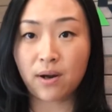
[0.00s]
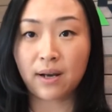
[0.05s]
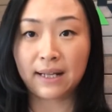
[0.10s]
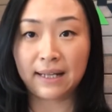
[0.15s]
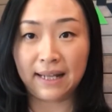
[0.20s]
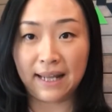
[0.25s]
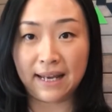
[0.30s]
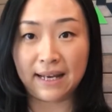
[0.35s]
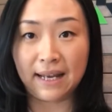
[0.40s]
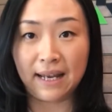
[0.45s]

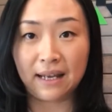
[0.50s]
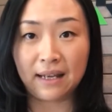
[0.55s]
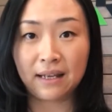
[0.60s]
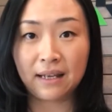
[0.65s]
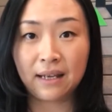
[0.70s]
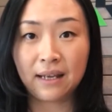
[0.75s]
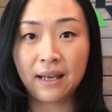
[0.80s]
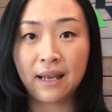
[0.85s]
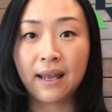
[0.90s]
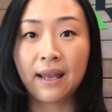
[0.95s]
cleaning,
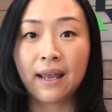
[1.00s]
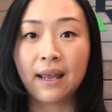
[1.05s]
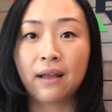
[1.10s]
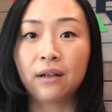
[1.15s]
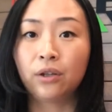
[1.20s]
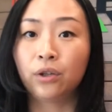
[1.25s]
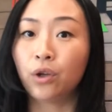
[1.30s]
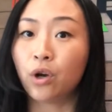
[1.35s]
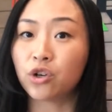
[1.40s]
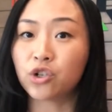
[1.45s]

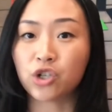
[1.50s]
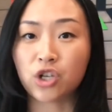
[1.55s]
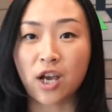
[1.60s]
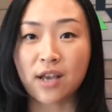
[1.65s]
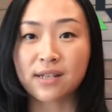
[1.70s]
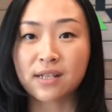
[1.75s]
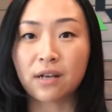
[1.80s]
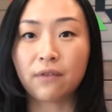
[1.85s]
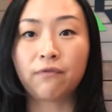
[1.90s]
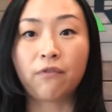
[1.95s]
not just a